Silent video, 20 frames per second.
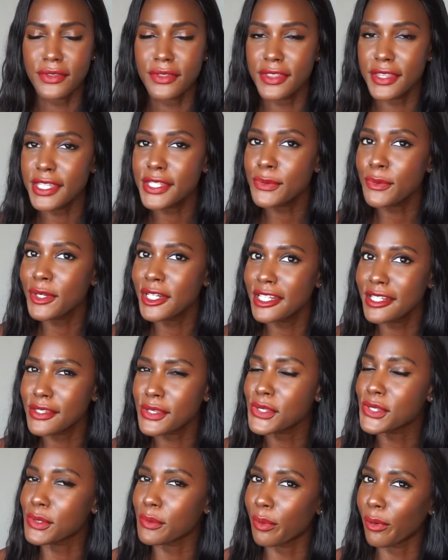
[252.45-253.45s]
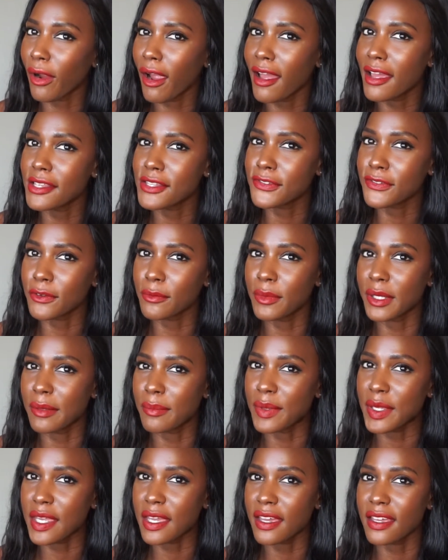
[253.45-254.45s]
this one is a surprise for me
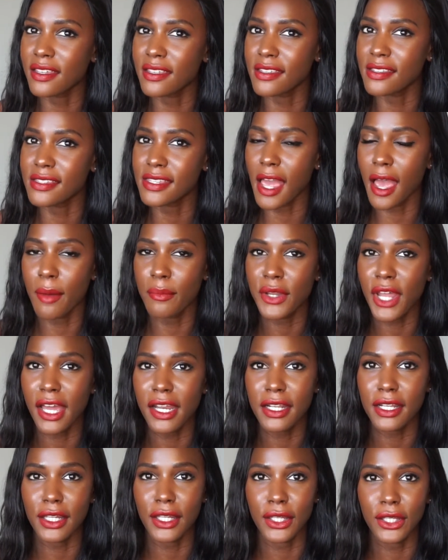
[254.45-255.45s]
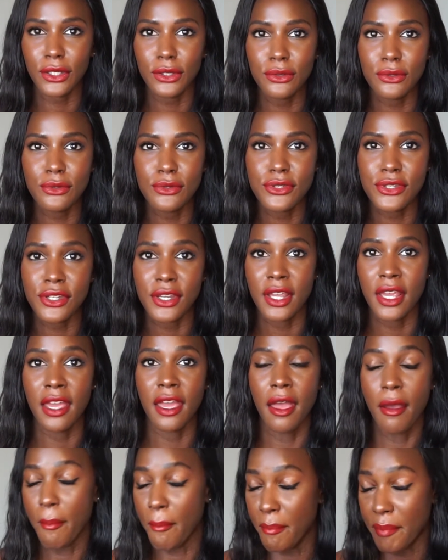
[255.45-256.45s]
because I'm not a huge
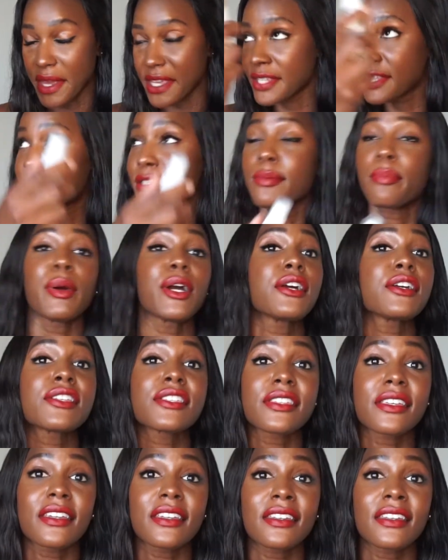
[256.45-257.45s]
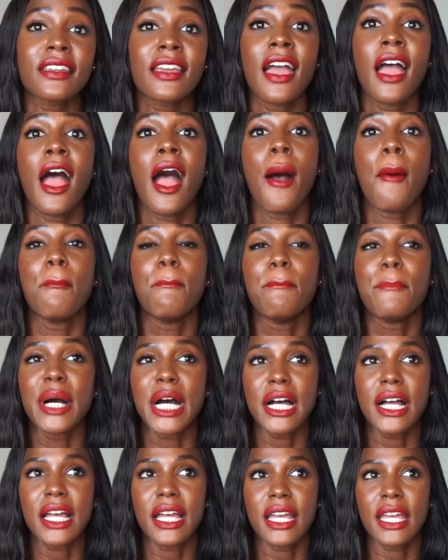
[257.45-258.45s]
mist person,
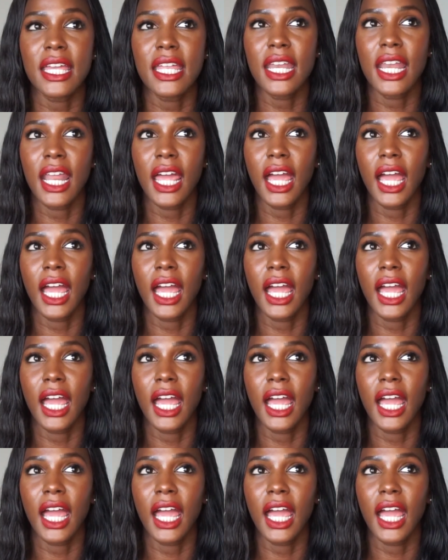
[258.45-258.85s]
but